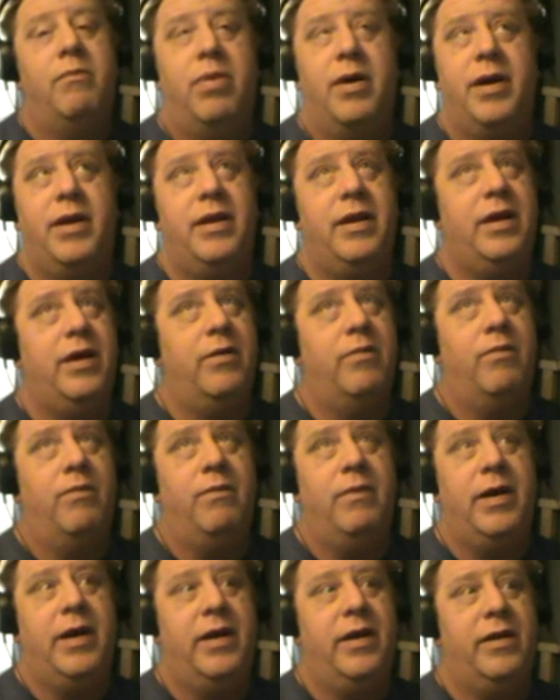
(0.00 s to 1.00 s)
But
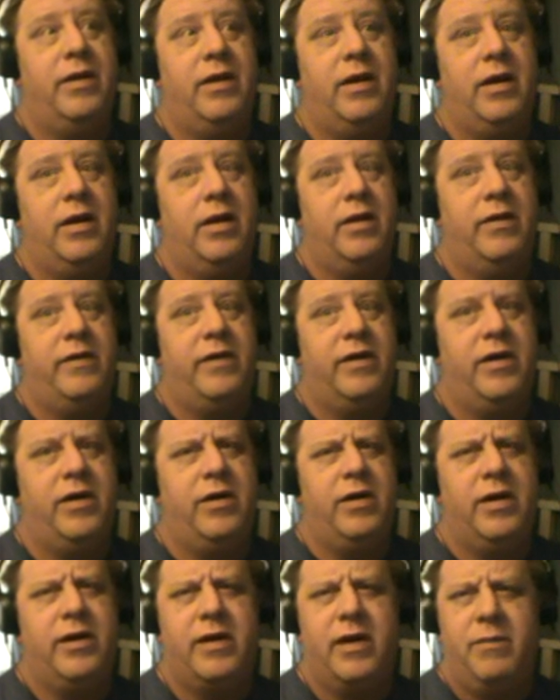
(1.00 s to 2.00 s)
until
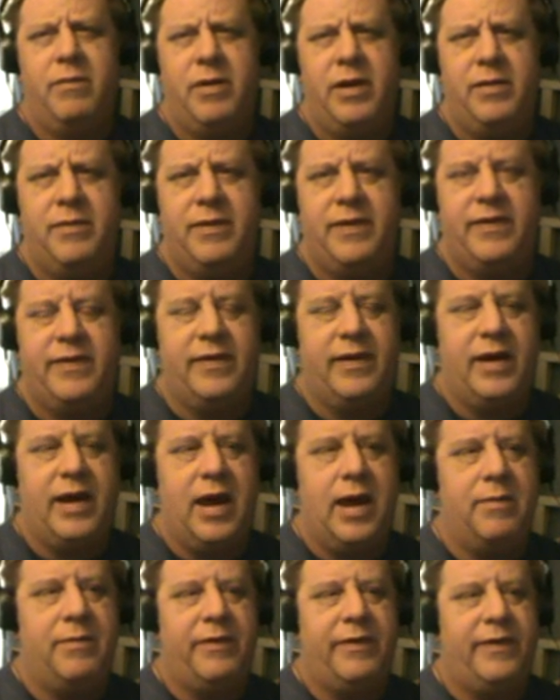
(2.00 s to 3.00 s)
you get to, I believe it's the
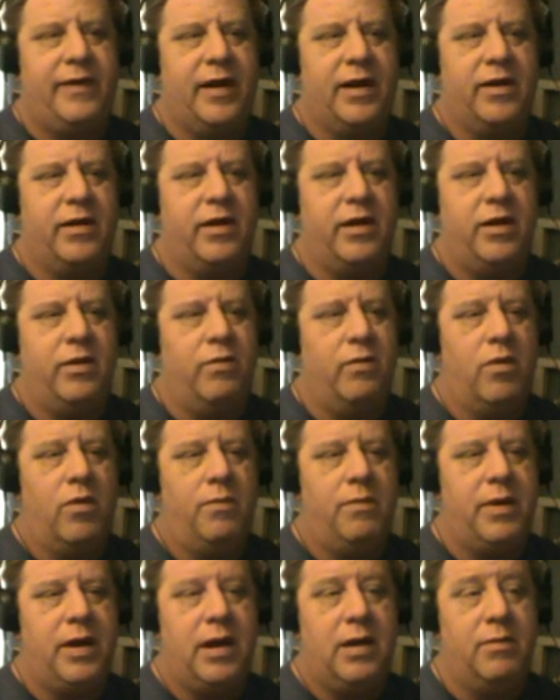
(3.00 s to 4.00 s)
Gamma sector, you
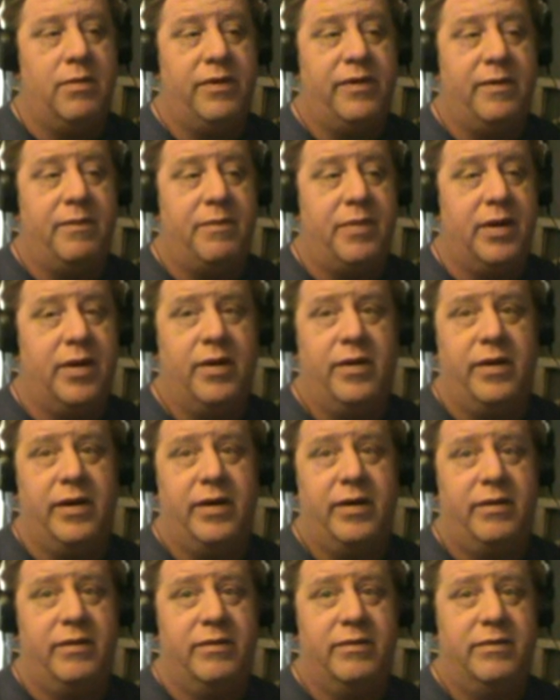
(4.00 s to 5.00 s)
won't be able to build
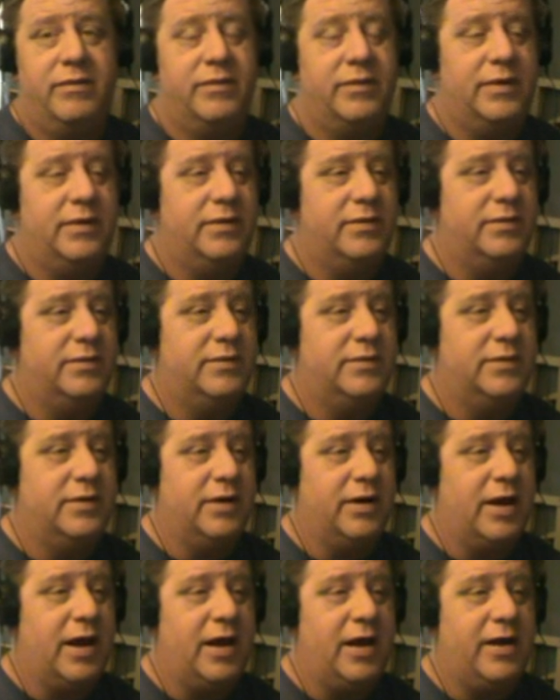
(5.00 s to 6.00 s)
it.
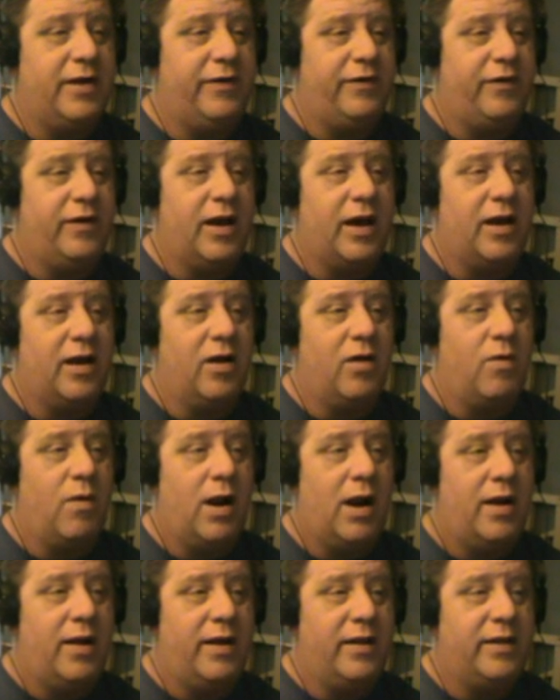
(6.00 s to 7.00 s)
Okay, because you got to
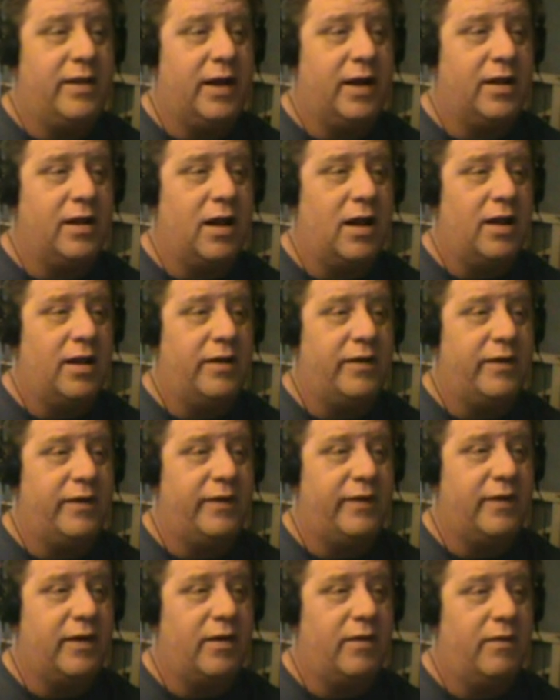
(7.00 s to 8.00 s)
acquire that technology.
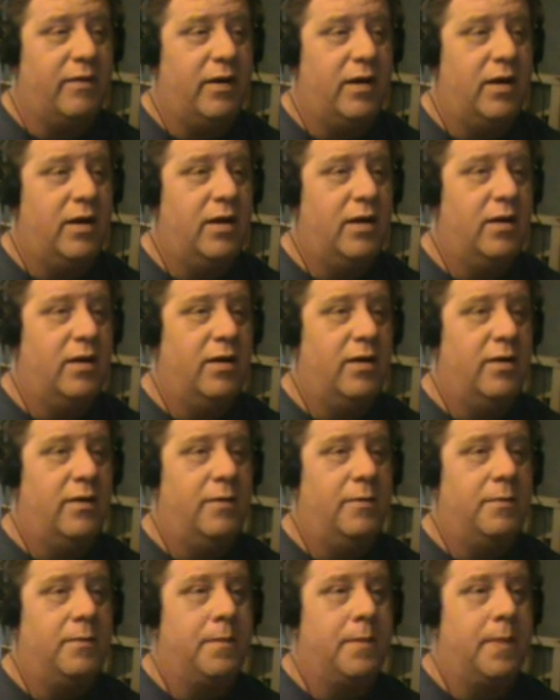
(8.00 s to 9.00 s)
So,
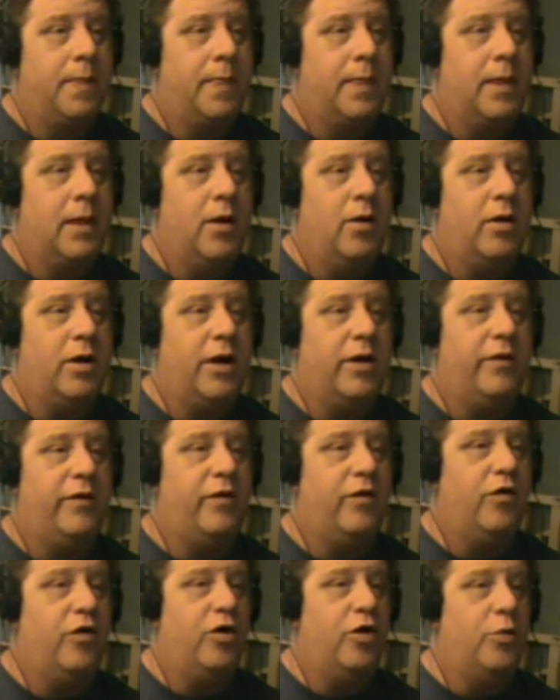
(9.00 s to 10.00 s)
okay,
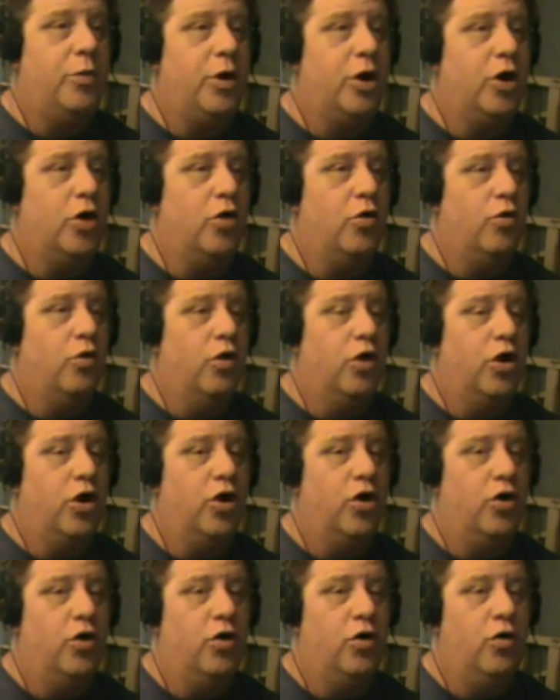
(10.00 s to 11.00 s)
so here we go. We're
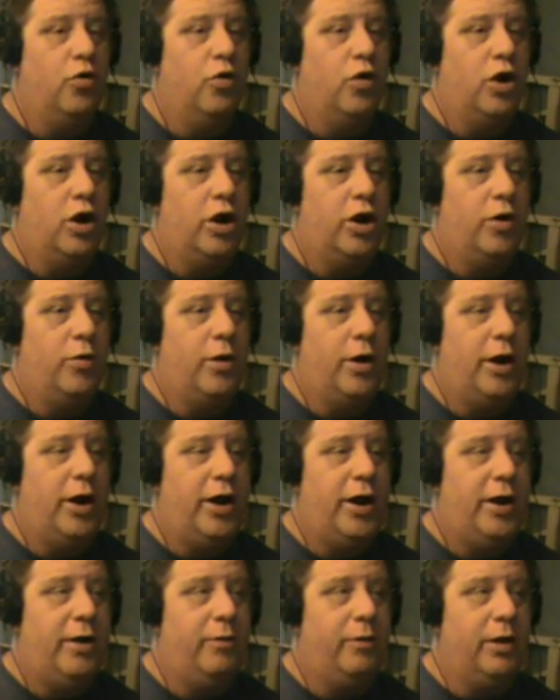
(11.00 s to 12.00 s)
on our
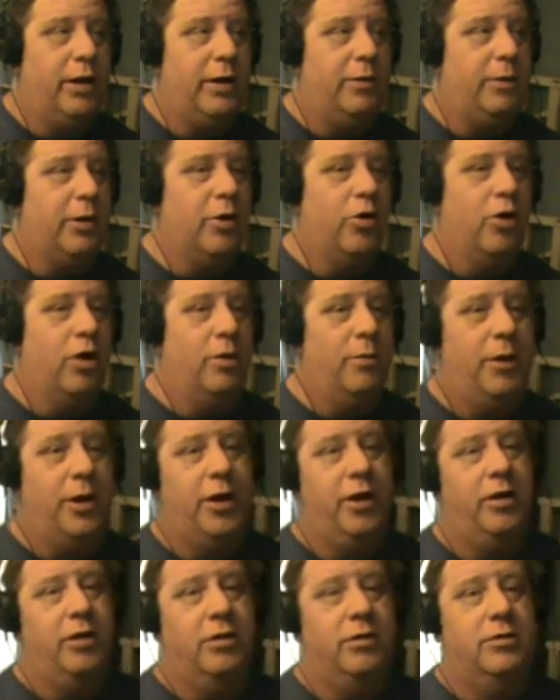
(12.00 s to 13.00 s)
way. We're leaving
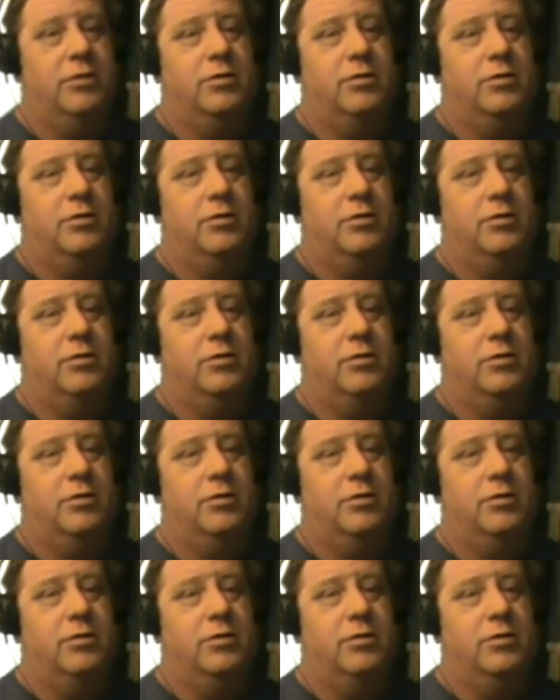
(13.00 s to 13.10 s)
orbit.